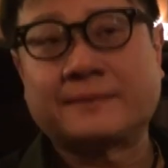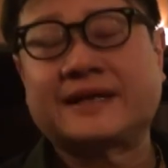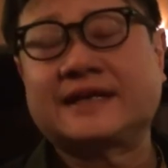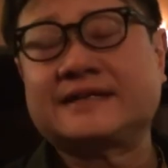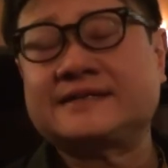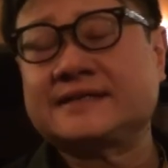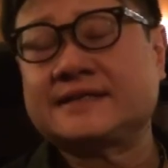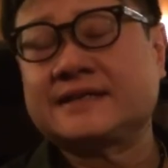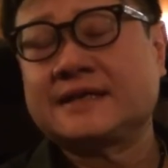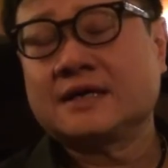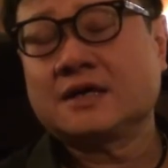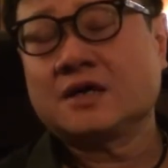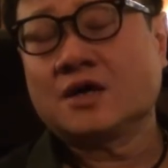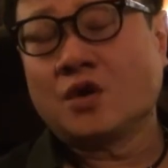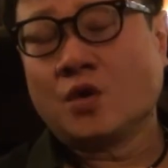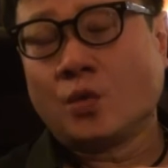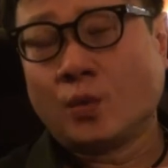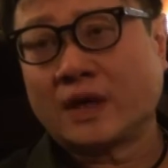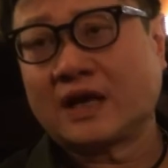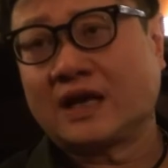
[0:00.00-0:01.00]
But I said,
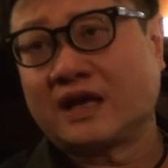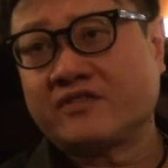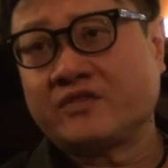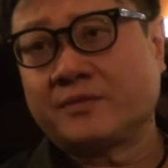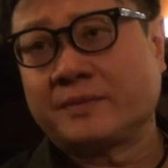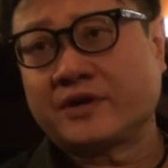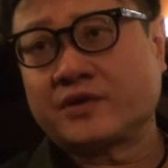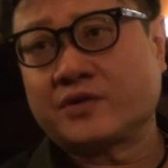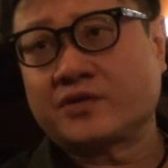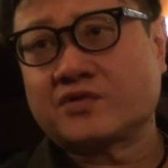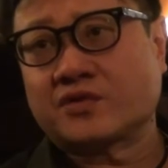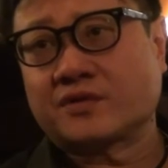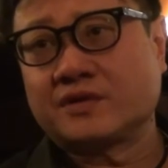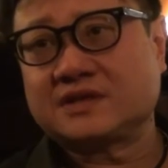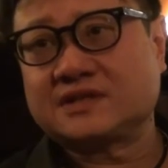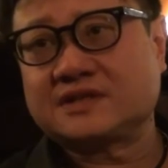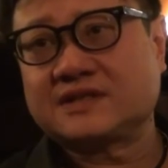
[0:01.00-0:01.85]
what I love about your stories